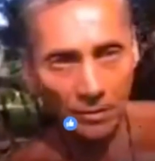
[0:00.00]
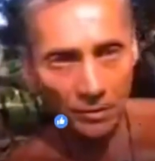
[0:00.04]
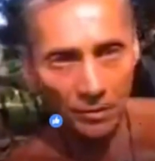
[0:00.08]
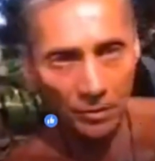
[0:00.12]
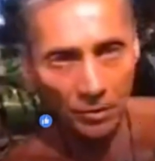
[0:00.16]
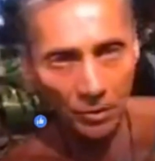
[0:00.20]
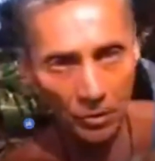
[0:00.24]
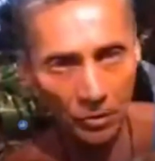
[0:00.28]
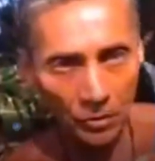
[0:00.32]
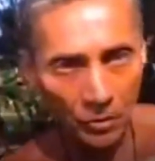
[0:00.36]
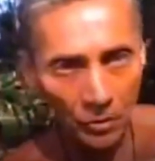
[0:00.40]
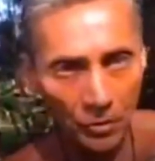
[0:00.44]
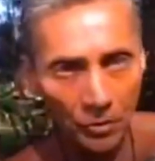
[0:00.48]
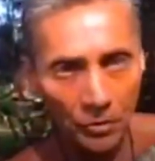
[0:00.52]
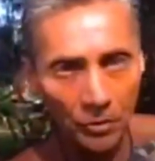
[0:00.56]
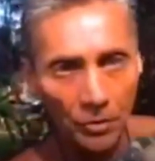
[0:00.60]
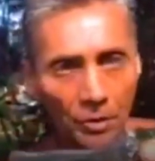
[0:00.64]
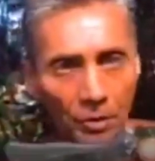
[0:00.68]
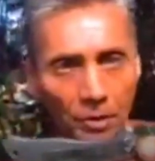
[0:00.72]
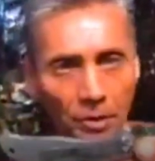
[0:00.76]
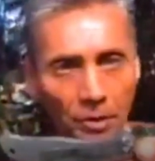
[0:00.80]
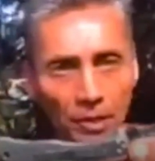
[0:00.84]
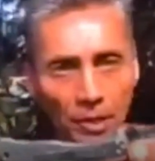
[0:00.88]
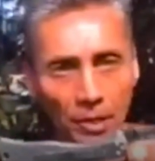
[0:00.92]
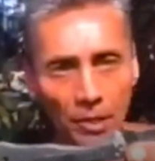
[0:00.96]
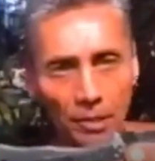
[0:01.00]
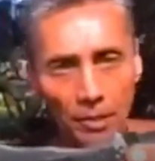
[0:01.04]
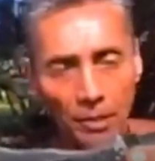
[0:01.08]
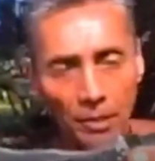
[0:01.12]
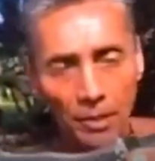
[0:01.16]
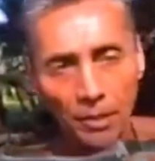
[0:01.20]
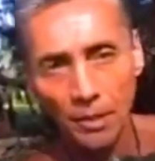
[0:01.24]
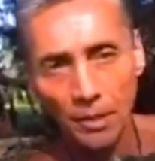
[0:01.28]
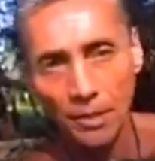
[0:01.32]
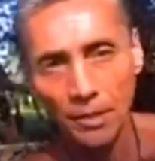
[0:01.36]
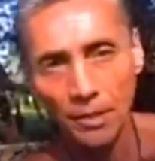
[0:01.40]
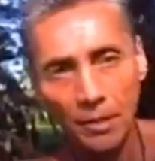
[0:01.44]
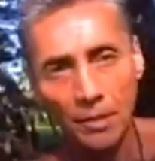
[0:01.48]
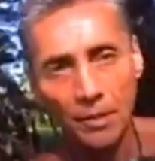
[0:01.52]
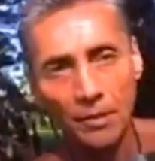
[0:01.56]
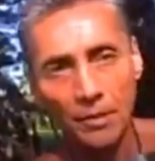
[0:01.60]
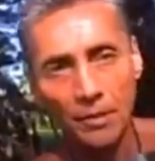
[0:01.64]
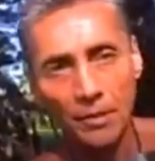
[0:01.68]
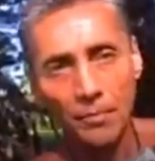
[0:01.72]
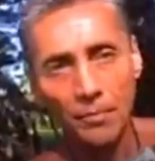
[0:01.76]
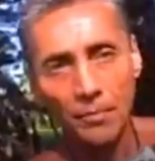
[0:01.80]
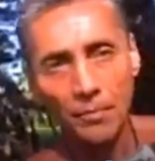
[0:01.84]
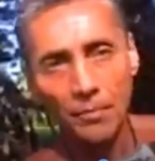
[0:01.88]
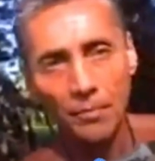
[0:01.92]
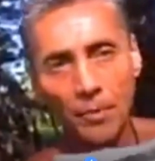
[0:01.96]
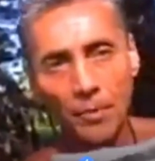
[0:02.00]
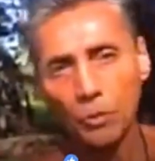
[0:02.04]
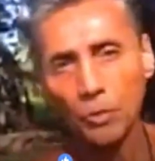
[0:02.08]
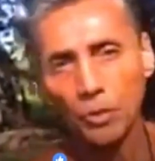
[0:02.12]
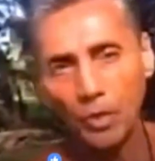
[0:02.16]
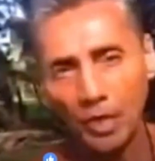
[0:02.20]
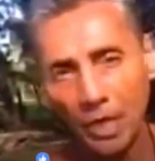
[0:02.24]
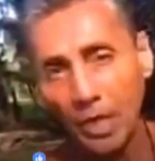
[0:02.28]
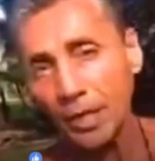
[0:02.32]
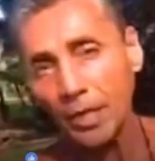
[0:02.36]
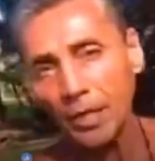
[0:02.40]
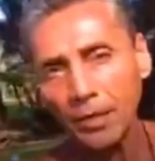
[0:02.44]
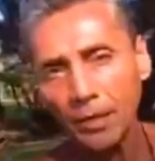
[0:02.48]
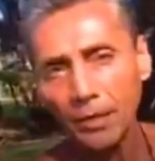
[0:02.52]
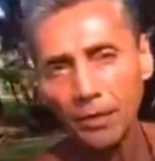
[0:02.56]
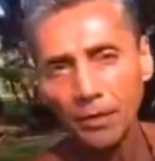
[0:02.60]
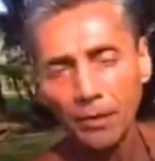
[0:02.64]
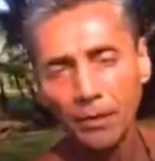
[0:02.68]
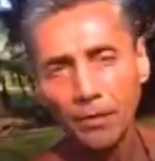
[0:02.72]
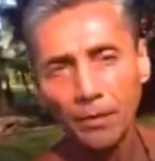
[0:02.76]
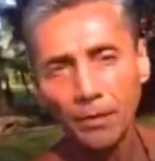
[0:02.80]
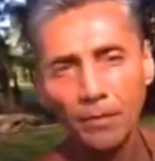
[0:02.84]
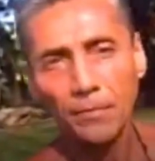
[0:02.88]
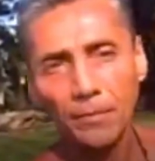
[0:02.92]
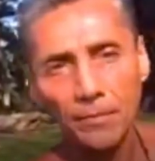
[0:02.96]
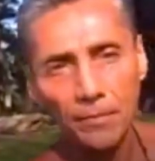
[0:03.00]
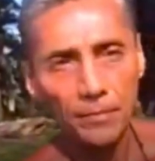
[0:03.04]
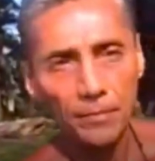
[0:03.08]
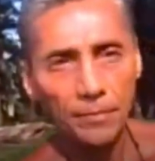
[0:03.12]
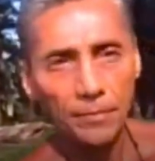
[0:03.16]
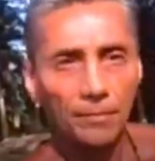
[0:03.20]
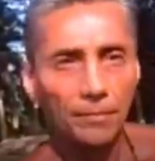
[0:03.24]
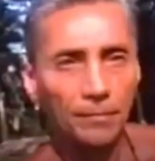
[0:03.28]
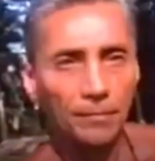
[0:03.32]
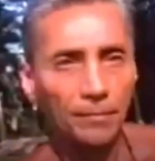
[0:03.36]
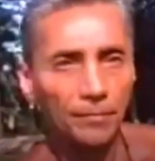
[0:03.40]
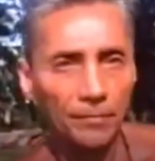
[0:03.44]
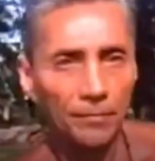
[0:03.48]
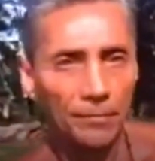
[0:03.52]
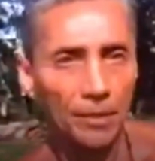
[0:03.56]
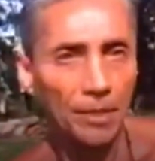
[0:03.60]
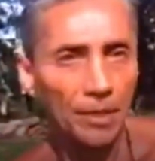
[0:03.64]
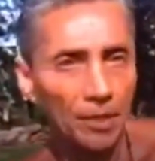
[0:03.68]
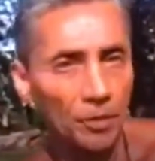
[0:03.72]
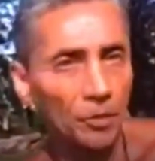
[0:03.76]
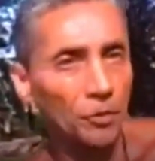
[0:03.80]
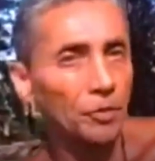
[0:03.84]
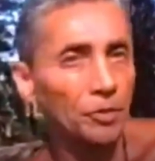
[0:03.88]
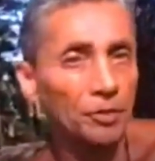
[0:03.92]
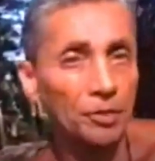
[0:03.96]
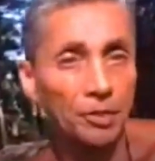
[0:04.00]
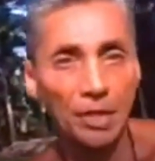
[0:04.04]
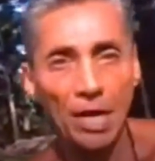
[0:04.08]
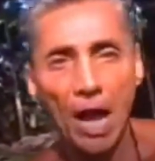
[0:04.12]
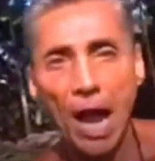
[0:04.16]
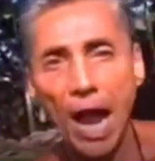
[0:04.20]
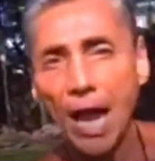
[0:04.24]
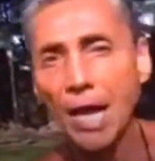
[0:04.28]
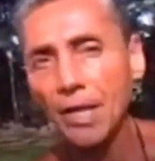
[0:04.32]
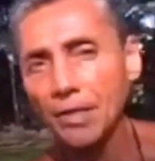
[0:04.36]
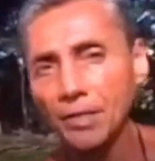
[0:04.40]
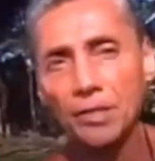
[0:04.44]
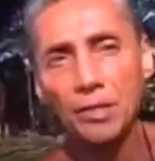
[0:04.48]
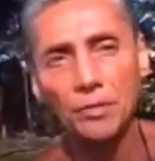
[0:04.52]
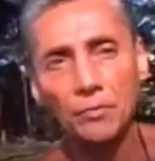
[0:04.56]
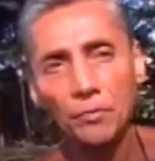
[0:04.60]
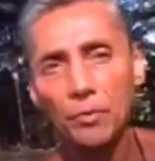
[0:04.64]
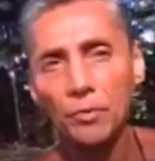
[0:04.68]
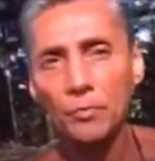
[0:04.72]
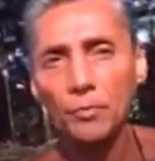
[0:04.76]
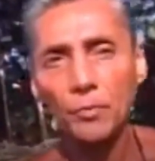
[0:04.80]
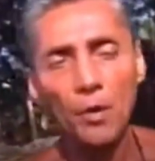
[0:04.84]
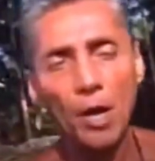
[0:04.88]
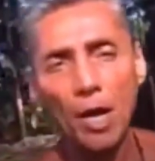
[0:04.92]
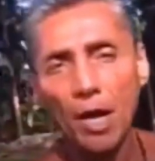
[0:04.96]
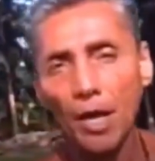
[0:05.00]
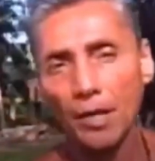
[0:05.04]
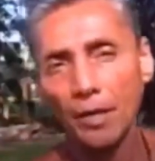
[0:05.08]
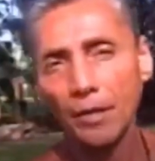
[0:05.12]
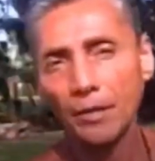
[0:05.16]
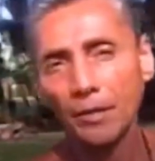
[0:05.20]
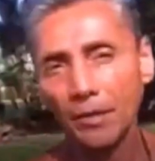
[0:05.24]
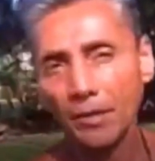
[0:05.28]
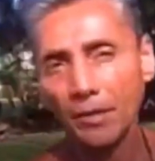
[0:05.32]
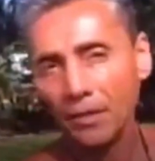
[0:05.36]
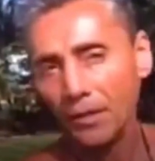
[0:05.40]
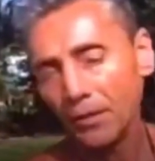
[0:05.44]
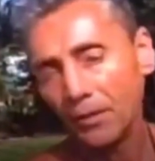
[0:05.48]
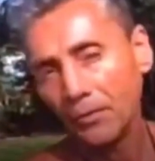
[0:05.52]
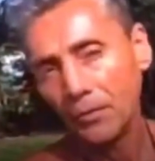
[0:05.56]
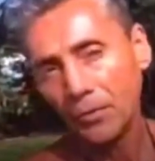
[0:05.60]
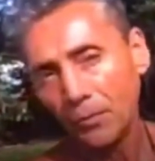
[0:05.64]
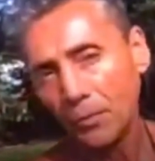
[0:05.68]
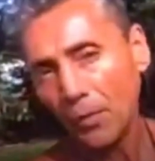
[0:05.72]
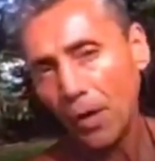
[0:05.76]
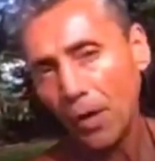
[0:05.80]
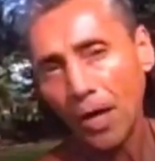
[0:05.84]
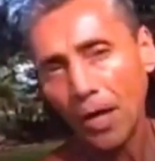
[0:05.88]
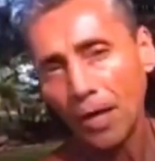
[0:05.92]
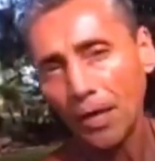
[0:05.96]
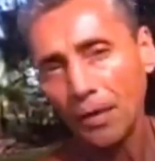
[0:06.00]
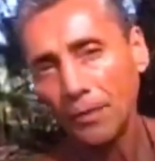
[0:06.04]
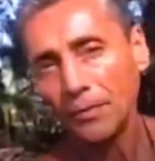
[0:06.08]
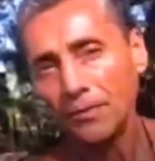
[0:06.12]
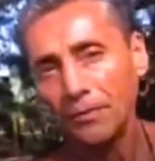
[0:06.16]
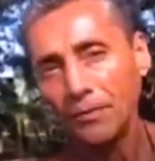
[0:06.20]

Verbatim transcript: to do the dirty deed. Remember, you eat it and you disguise it with what? With what?